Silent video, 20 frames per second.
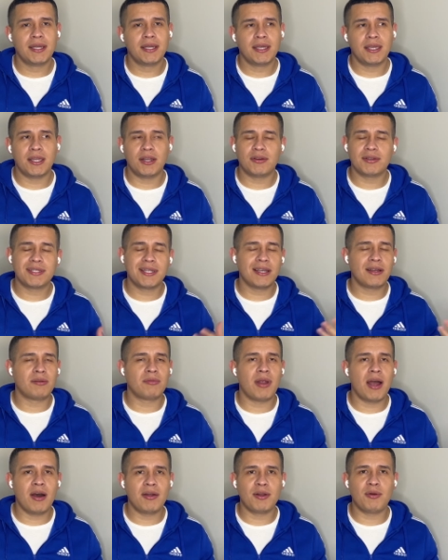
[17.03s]
you know, stick
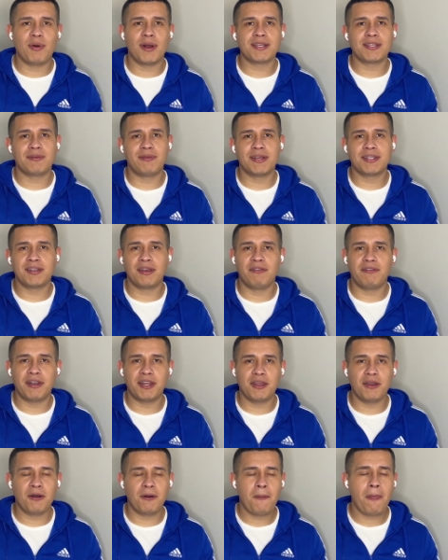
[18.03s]
around and watch the rest of the
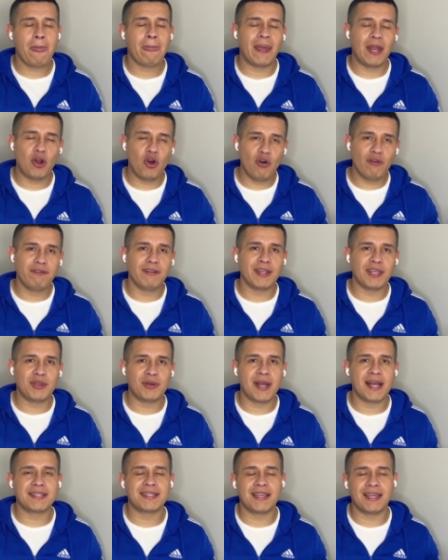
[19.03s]
video and hopefully you
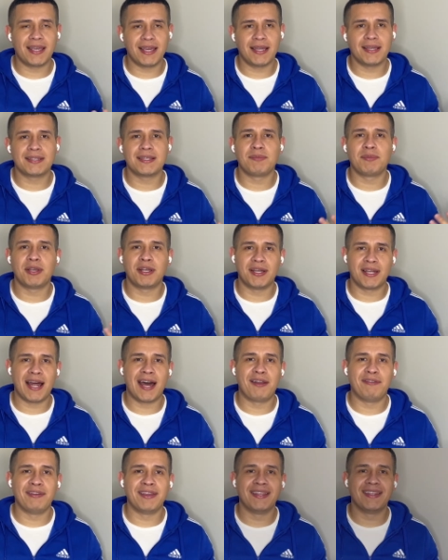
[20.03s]
guys can get something good out
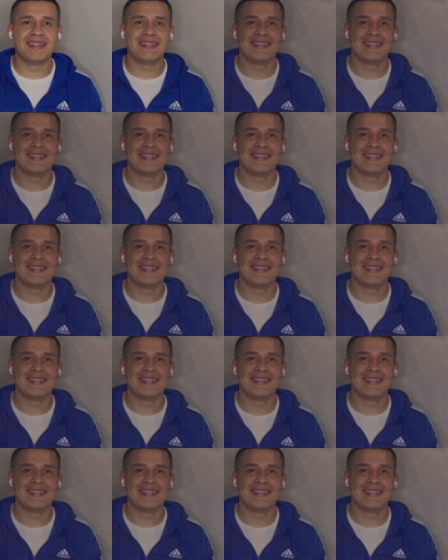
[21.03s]
of it.